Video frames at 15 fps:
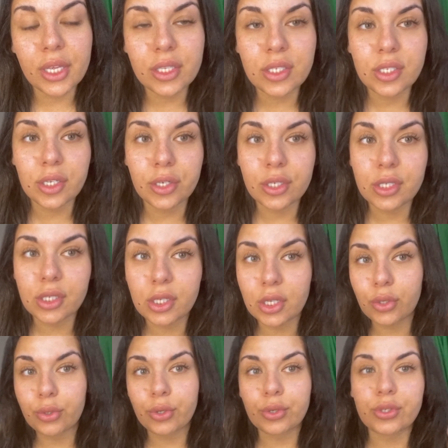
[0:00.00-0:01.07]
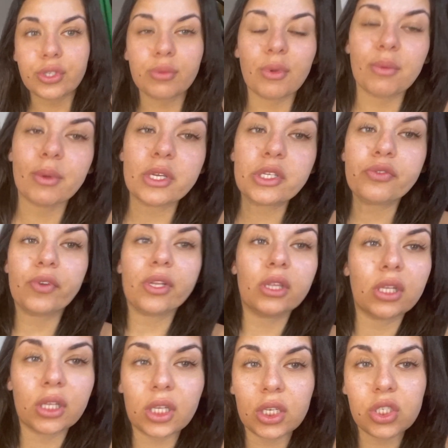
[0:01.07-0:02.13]
Seriously, kudos to my best
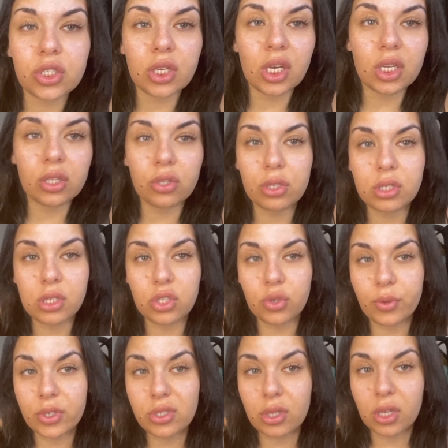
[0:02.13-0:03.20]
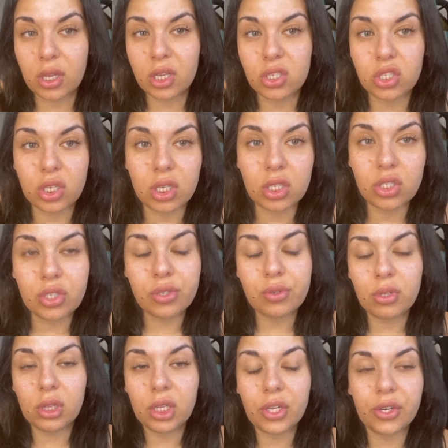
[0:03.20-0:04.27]
friend Lily. She handled the situation like a G.
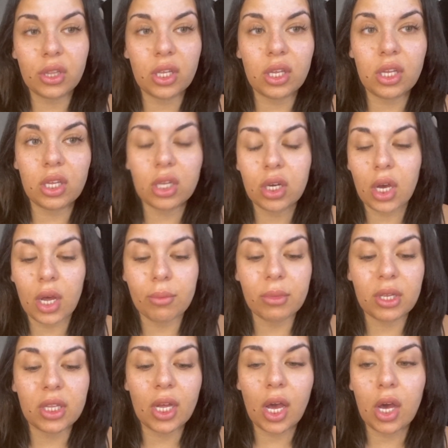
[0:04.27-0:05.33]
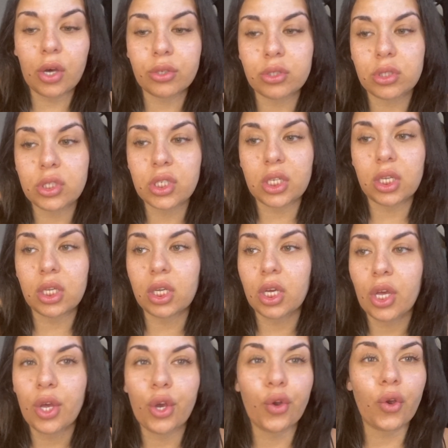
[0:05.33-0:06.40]
She literally calmed me down. She
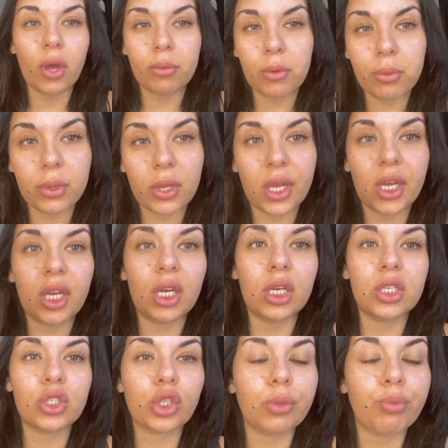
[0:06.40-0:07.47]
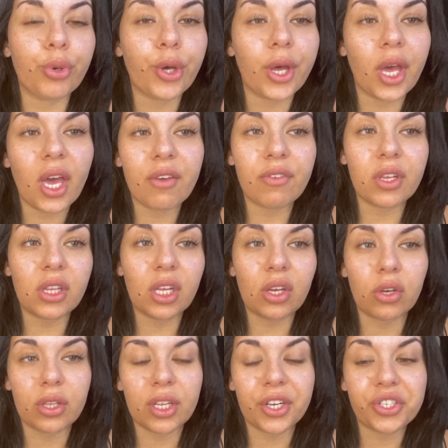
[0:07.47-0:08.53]
grabbed the plate. She put
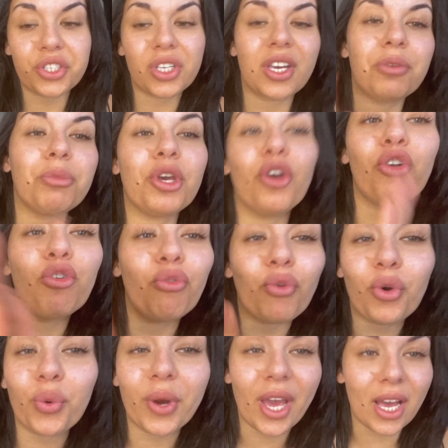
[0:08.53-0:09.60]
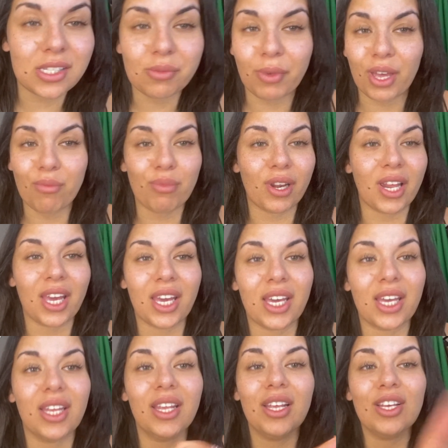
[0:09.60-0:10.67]
everything on there. She gave me a grown-ass man plate.